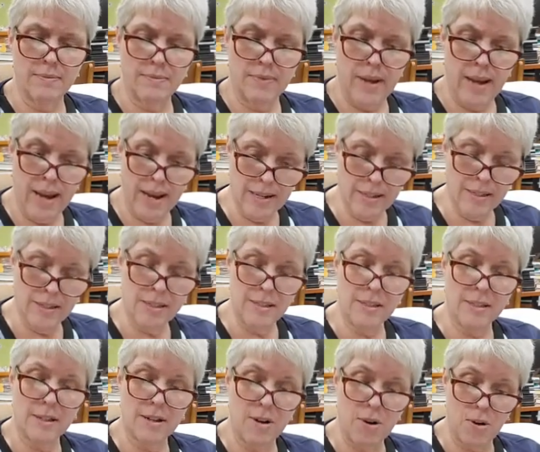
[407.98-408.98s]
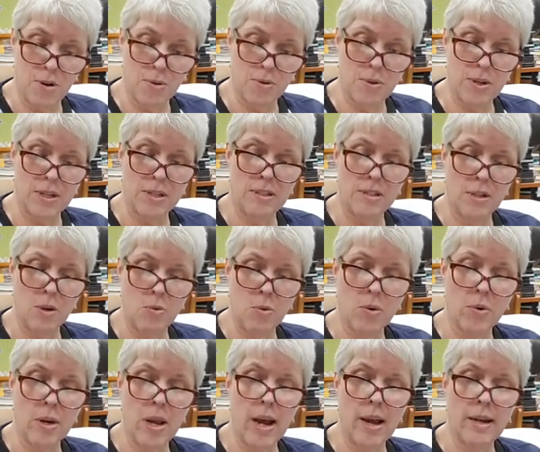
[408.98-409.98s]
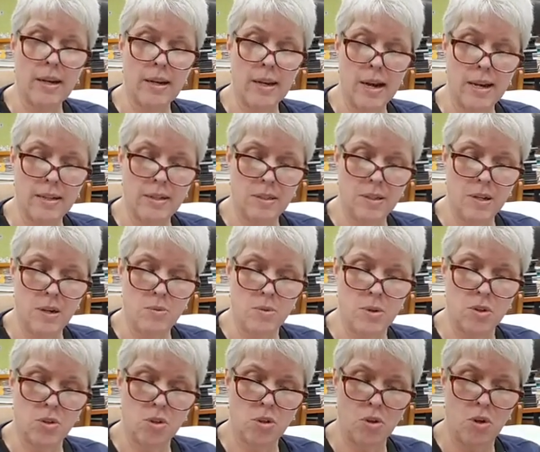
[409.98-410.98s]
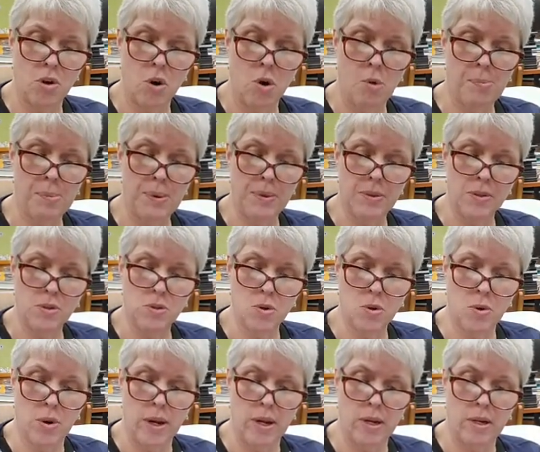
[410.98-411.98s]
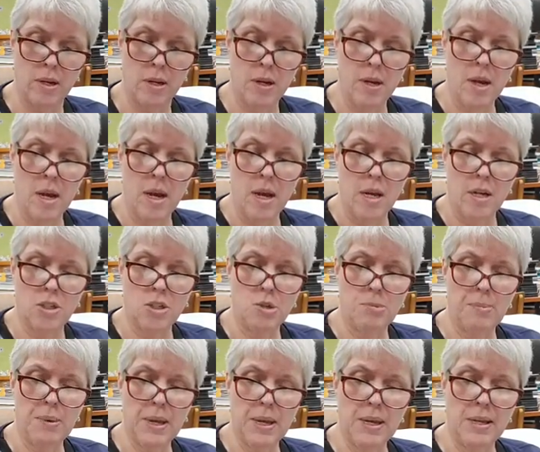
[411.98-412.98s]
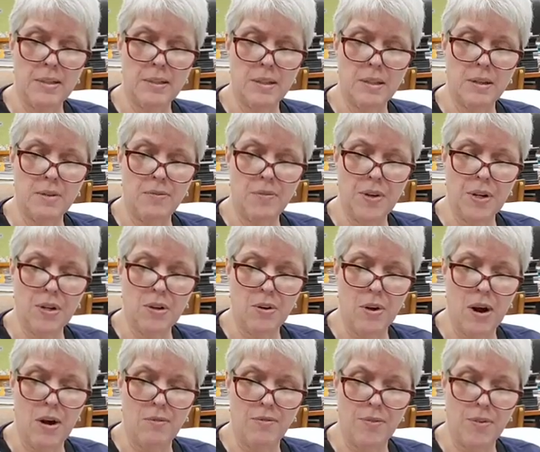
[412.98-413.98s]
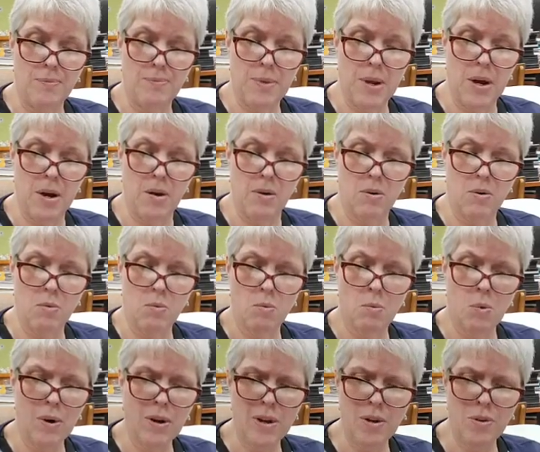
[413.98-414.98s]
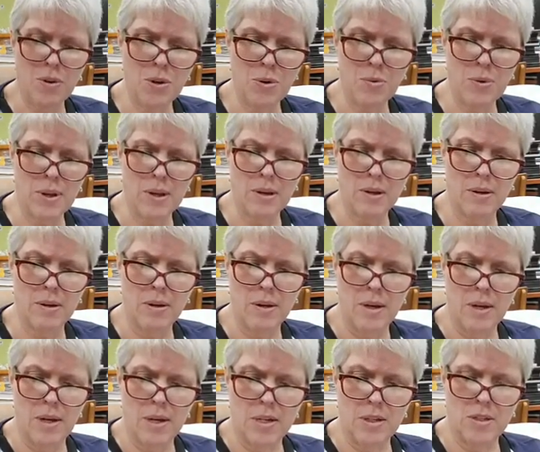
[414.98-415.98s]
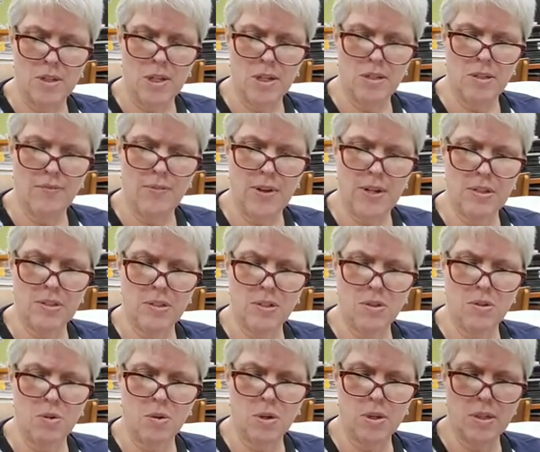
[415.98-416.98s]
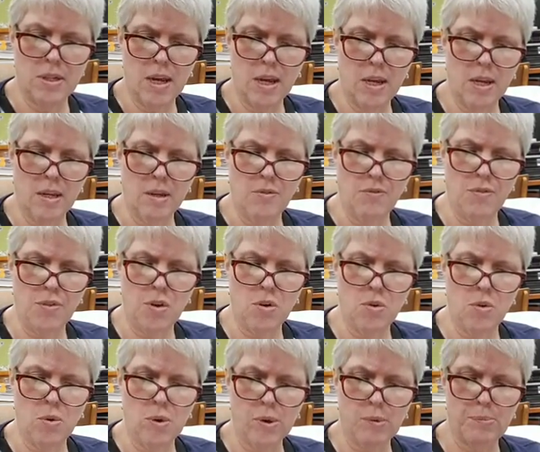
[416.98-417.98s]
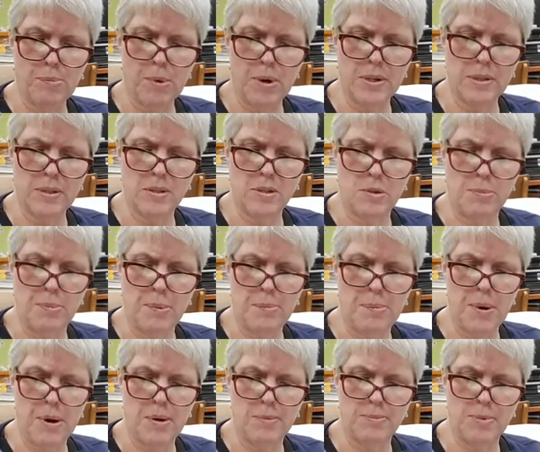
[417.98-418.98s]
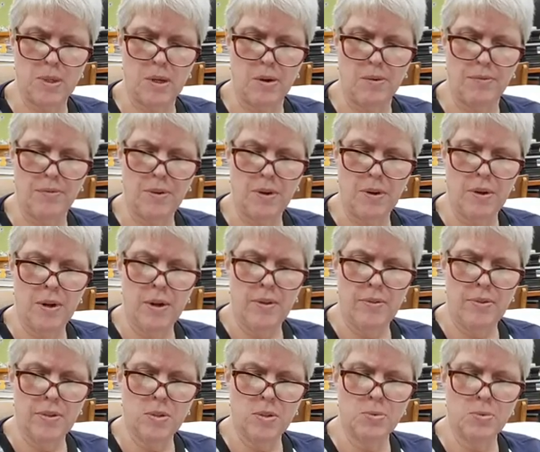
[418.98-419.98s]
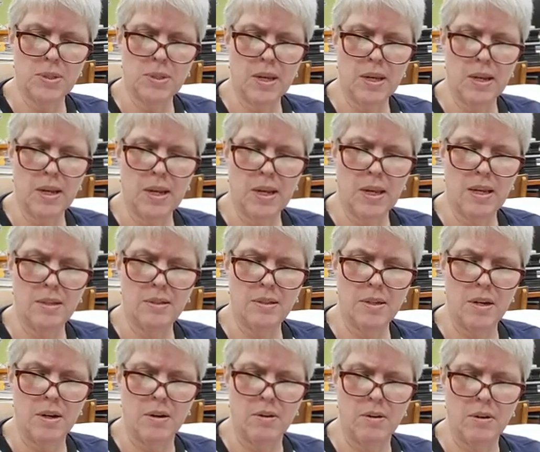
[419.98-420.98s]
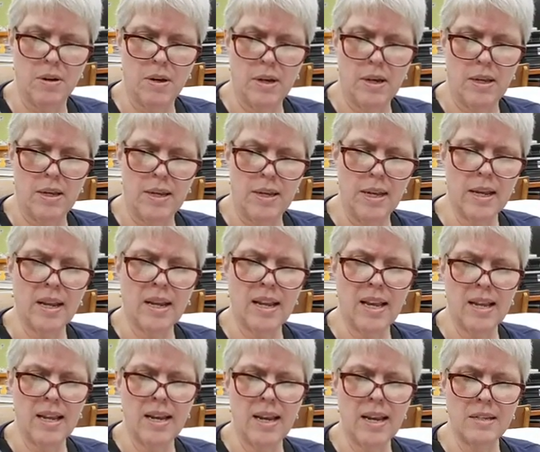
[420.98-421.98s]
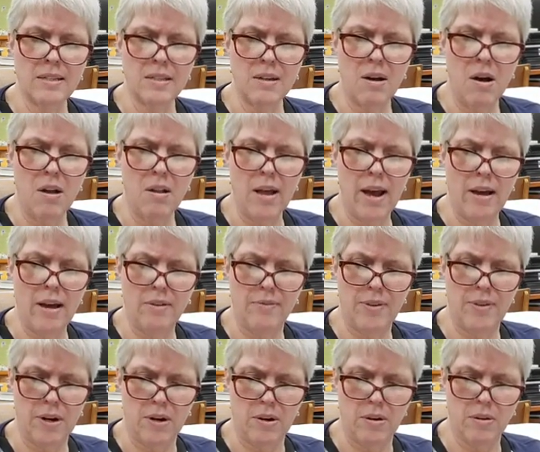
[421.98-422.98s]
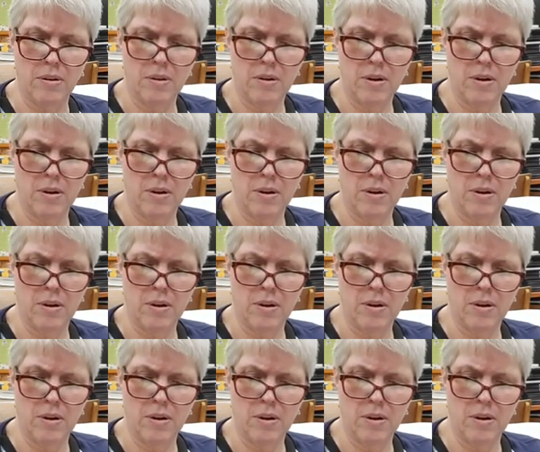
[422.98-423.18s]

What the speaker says: Access code 0990 should open the screen. It should be easy to figure out from there. What are you doing?" Chase faced the door, taking a few quick breaths to prepare himself. This was getting easier. Getting us all out of here.